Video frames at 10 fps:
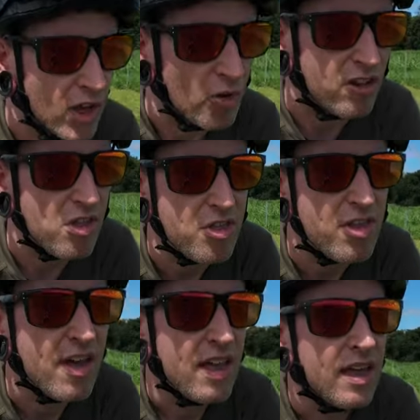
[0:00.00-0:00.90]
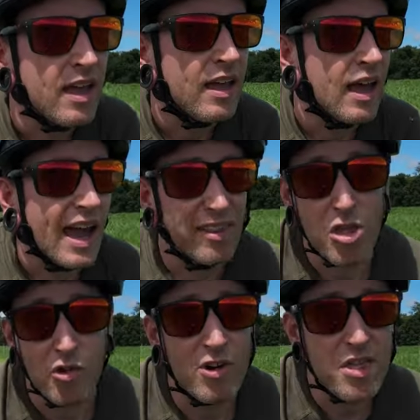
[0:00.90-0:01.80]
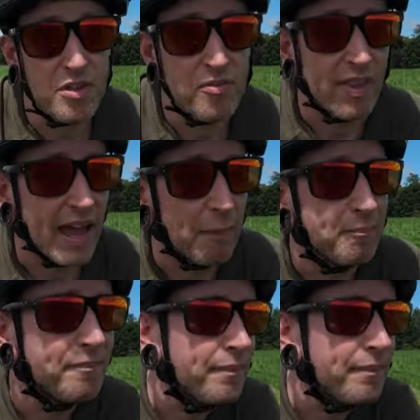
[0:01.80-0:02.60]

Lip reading: noticed, and there's a reason for that.